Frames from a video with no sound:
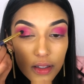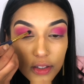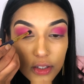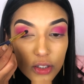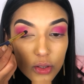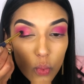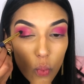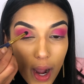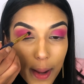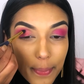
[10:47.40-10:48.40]
and just
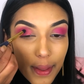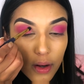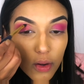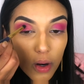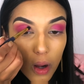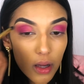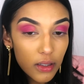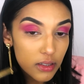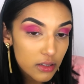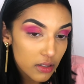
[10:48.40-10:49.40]
swipe that
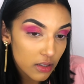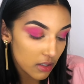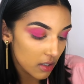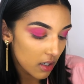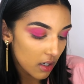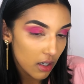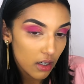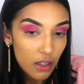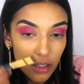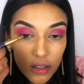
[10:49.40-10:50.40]
across.
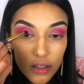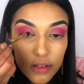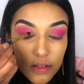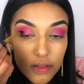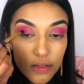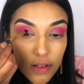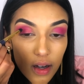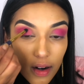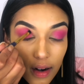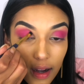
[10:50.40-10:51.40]

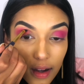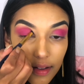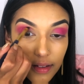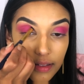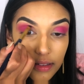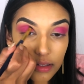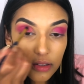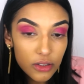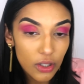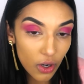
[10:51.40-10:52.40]
Far out.
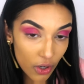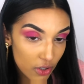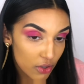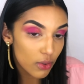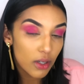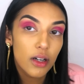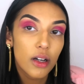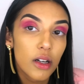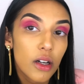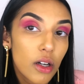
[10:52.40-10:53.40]
So
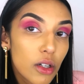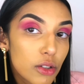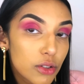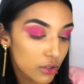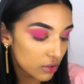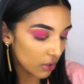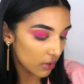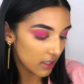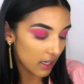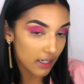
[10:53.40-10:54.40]

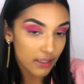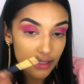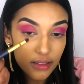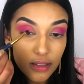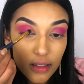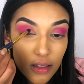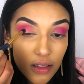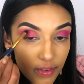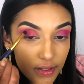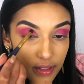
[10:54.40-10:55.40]
nice.
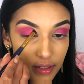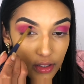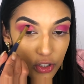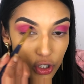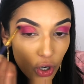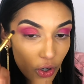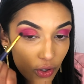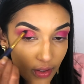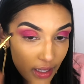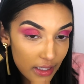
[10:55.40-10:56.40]
This is a
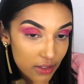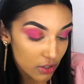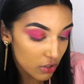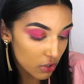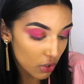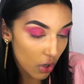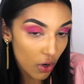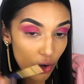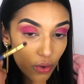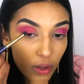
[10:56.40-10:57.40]
joke. Like, it's
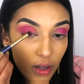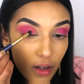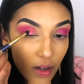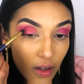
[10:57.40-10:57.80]
so